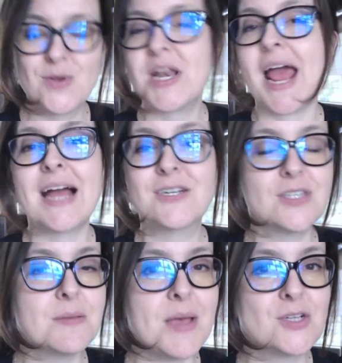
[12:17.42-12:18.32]

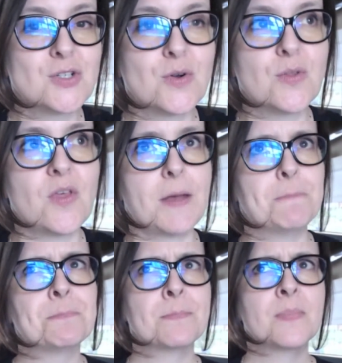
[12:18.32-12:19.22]
actually make sure
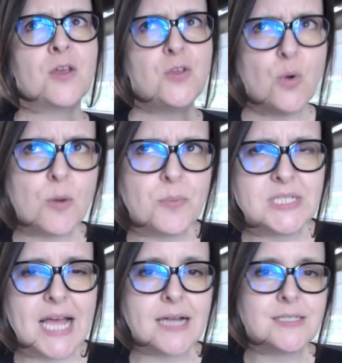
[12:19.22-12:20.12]
that you're
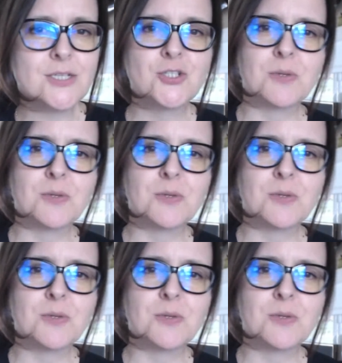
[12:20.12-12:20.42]
protected,